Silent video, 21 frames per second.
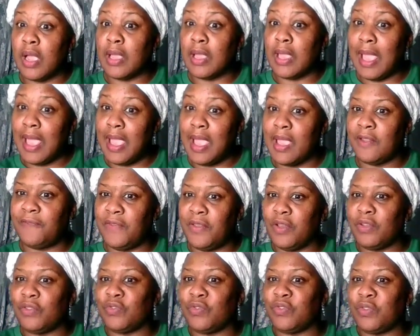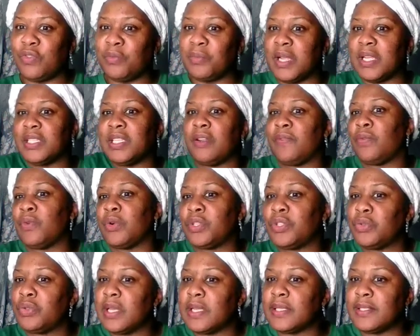and field from 1994 to
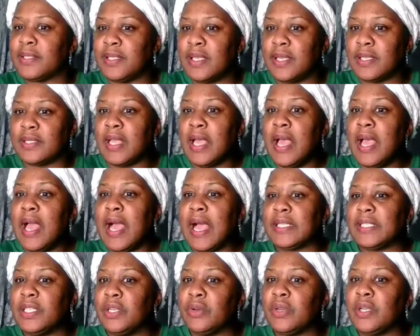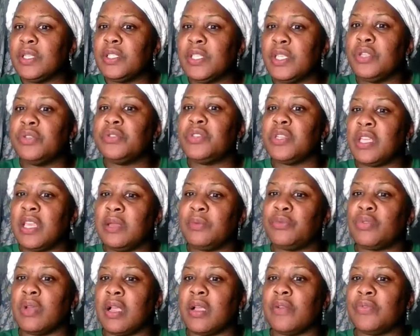2006. I still continue to
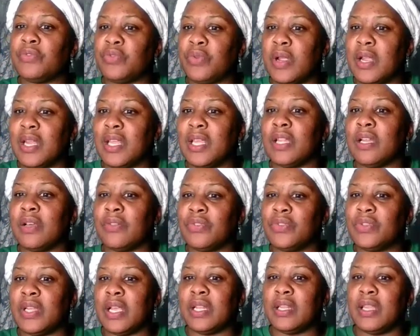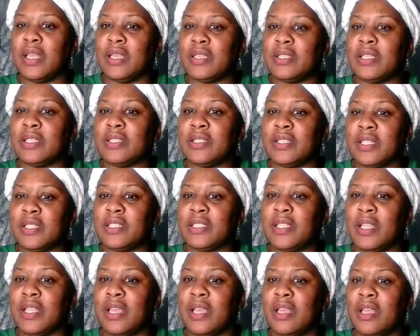keep track of training and other techniques, and since
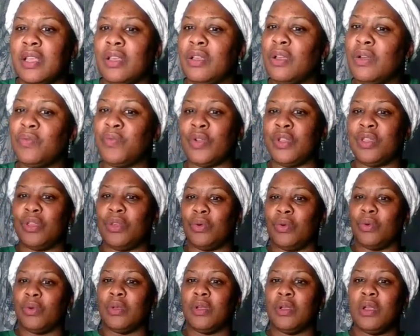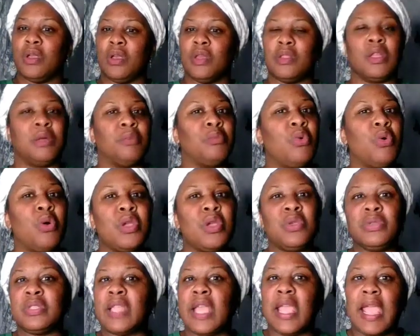then, good for you. The more
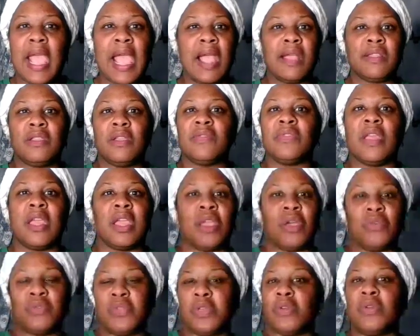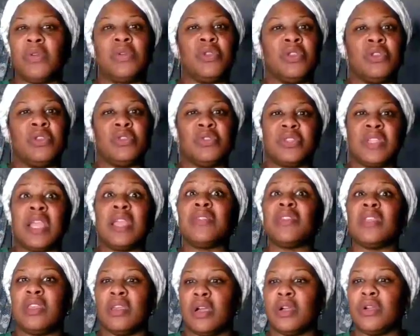you stay active, the healthier you stay, and
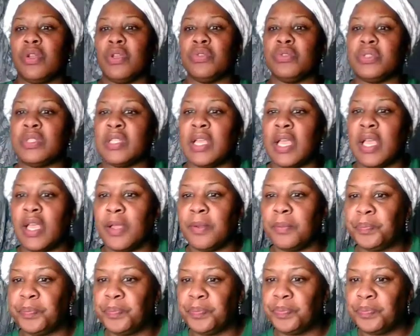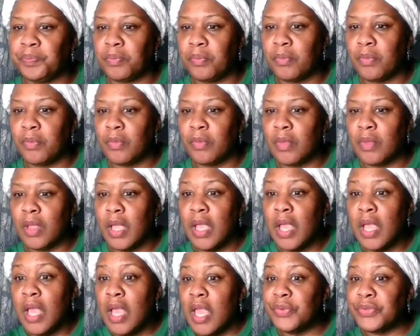the younger you stay. It
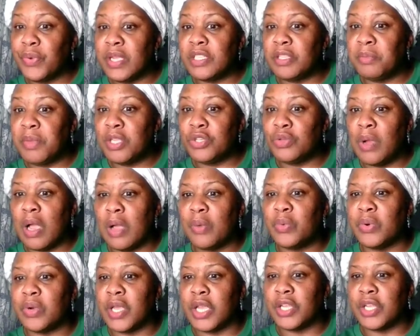was great to meet you. I will catch